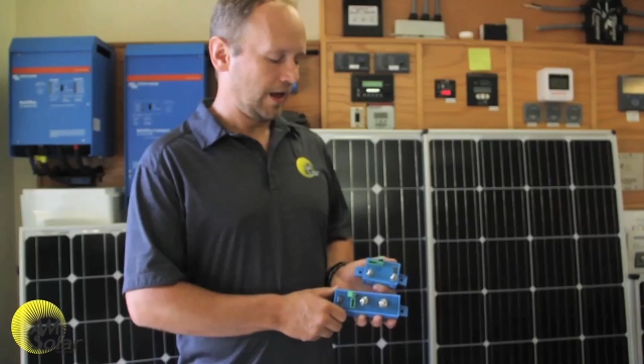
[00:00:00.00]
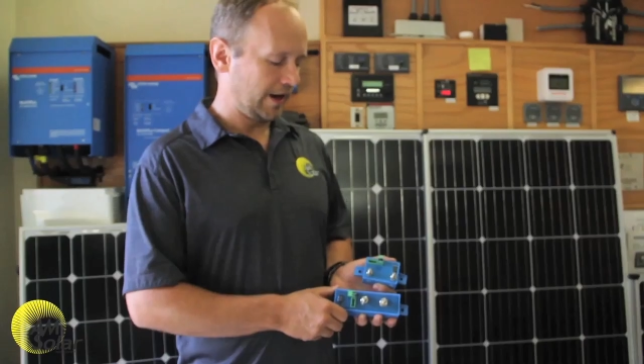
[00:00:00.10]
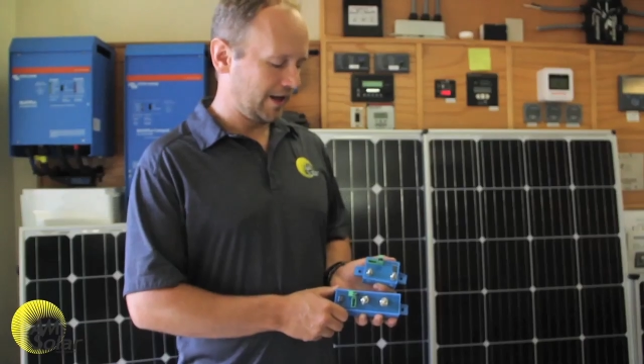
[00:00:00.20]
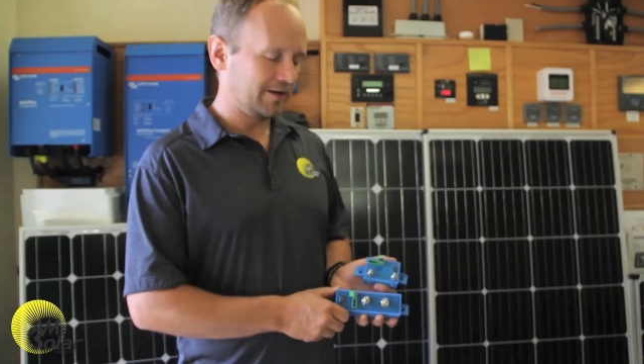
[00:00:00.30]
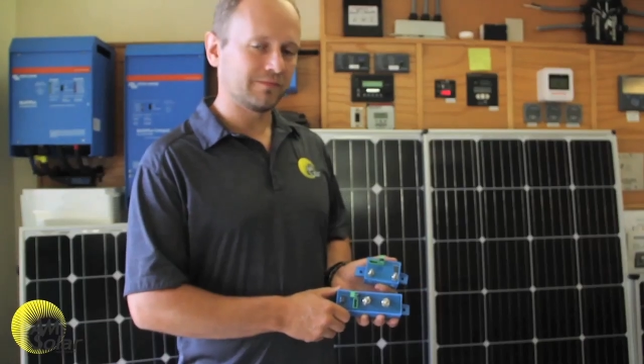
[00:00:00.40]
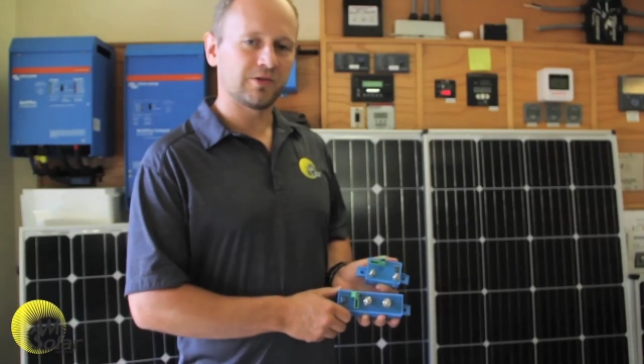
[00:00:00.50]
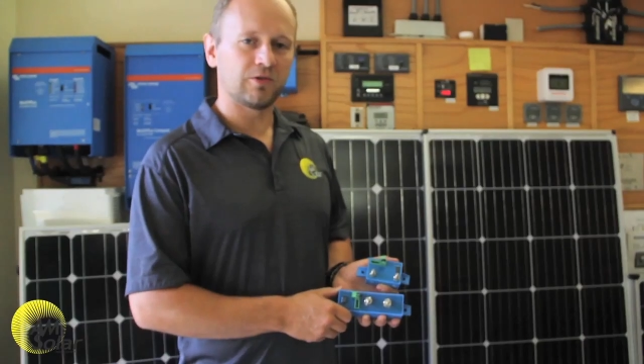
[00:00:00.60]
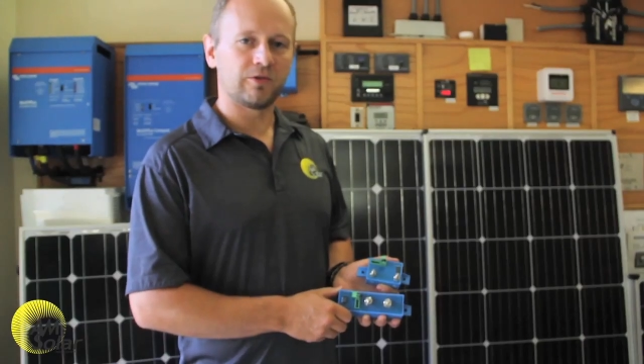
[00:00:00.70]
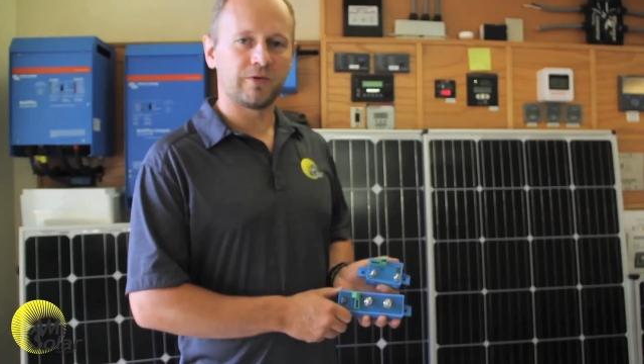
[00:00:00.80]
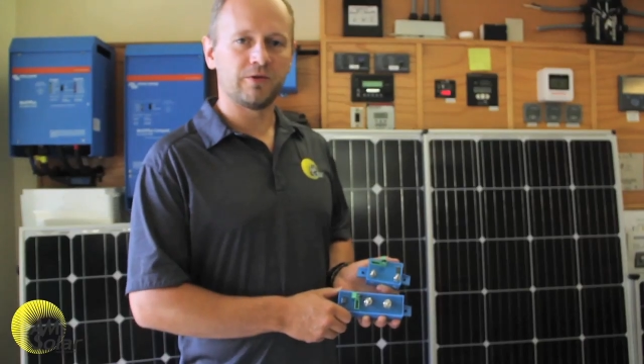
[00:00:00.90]
At AM
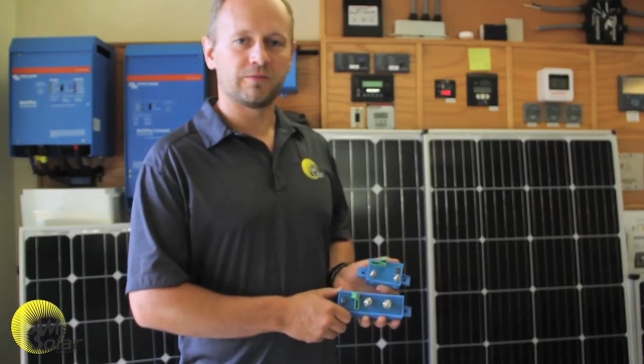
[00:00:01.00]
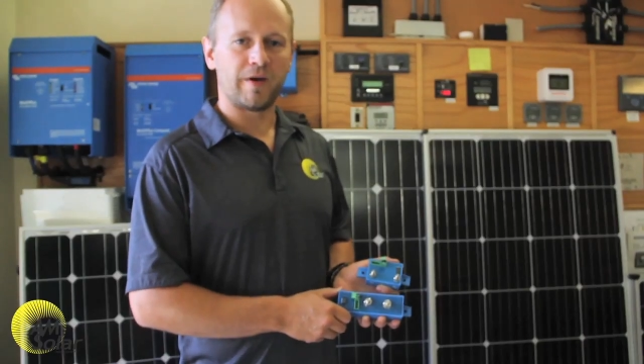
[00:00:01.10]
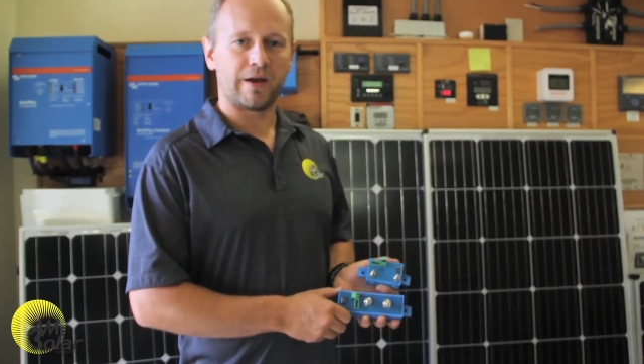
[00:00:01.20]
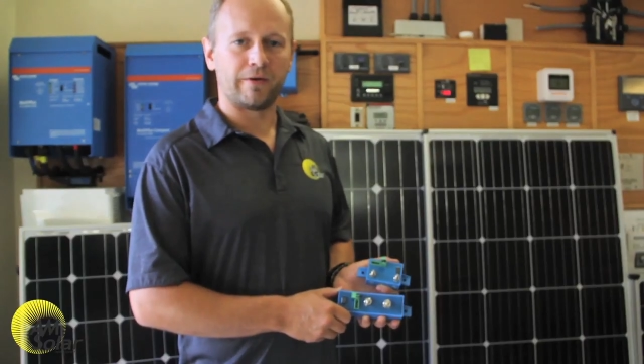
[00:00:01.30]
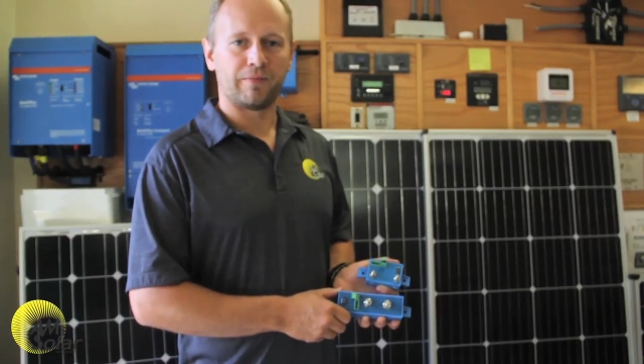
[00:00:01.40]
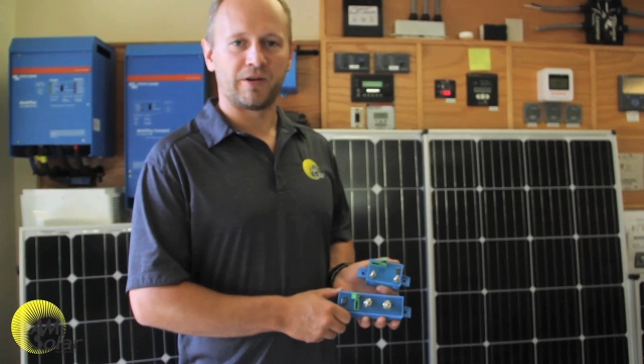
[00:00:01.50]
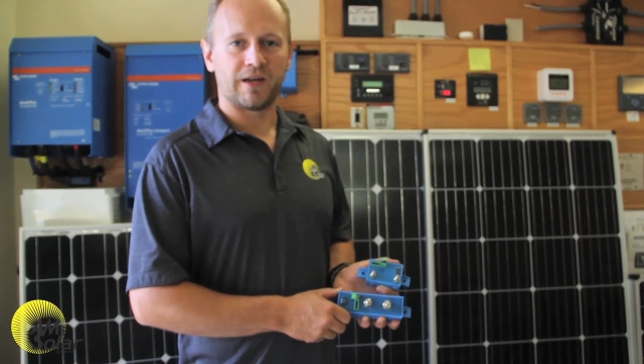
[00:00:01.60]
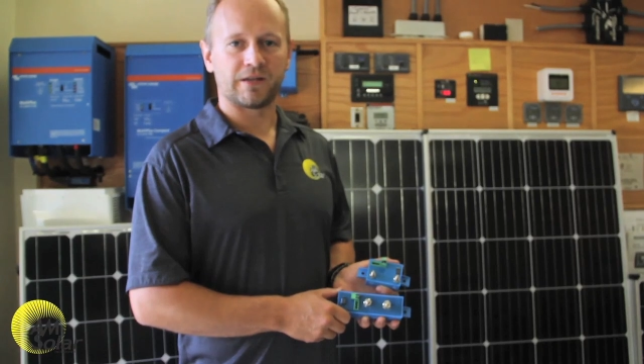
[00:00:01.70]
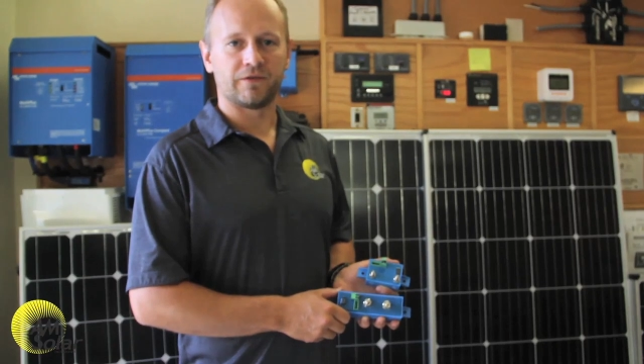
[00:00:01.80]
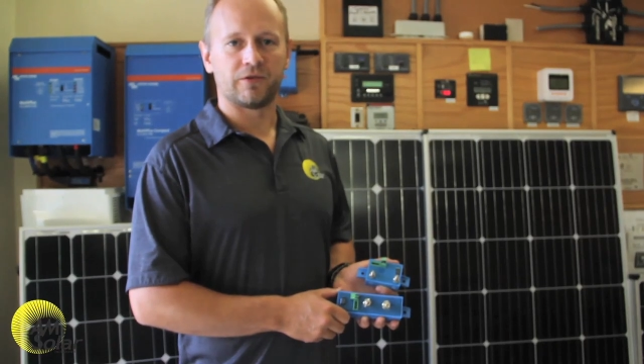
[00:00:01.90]
Solar, we use battery
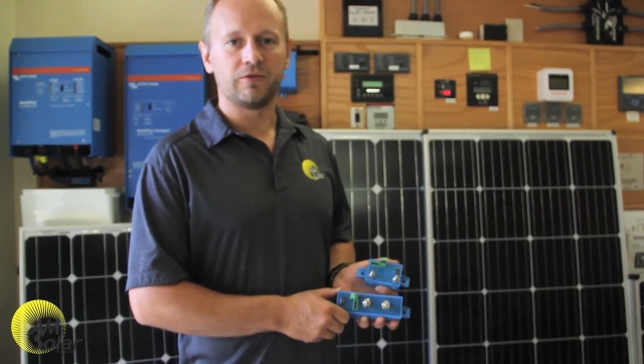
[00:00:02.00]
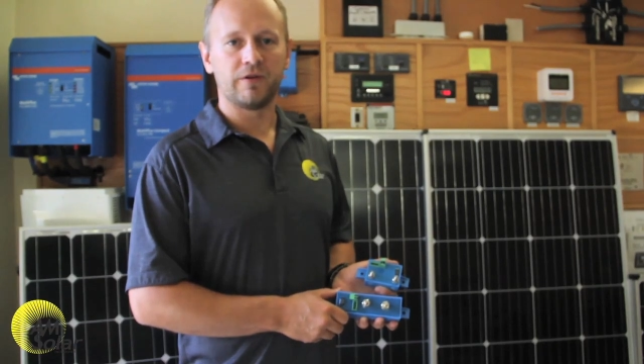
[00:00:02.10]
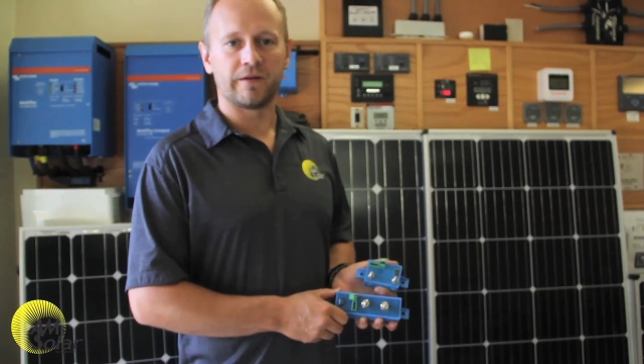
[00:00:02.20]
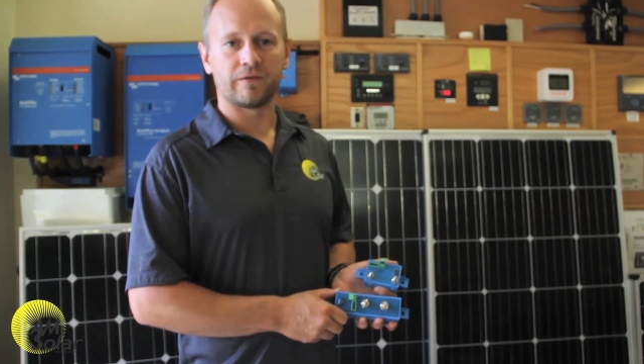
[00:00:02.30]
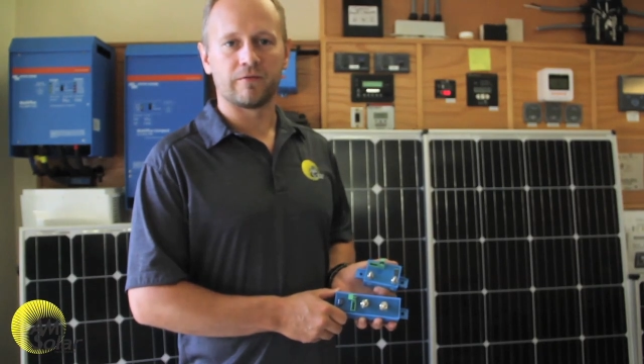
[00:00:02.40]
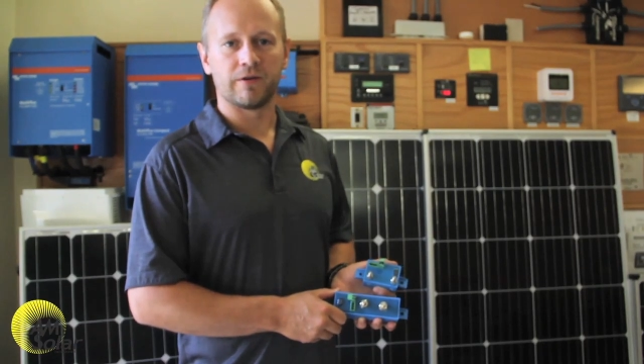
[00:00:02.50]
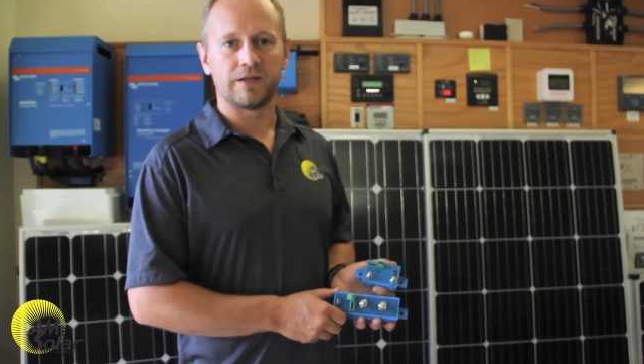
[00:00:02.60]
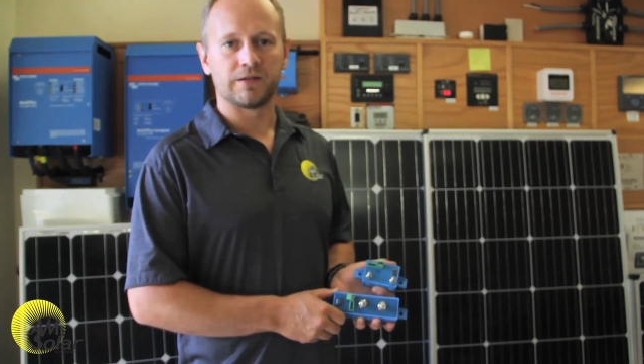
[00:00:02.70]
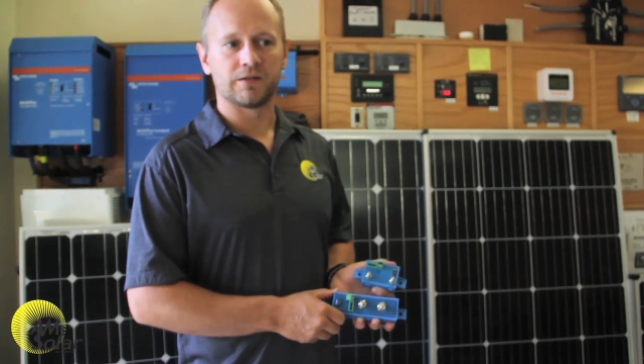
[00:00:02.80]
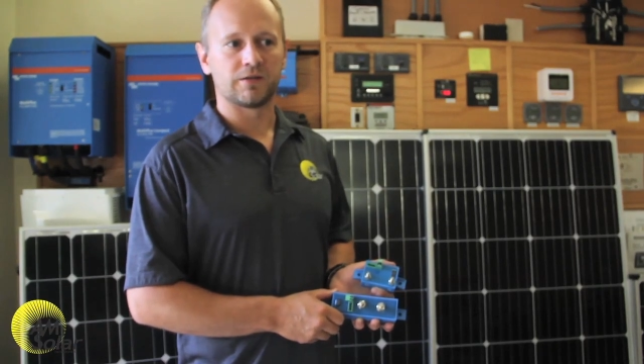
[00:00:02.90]
protects for two different
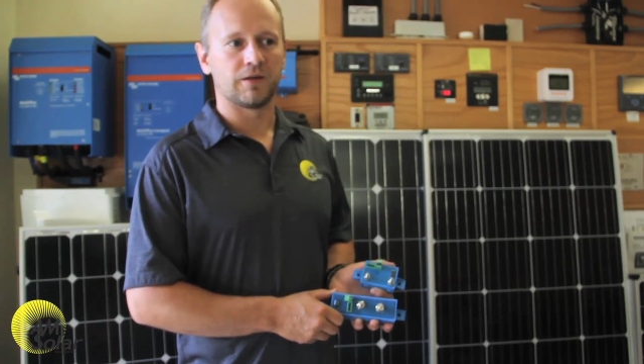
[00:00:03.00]
reasons.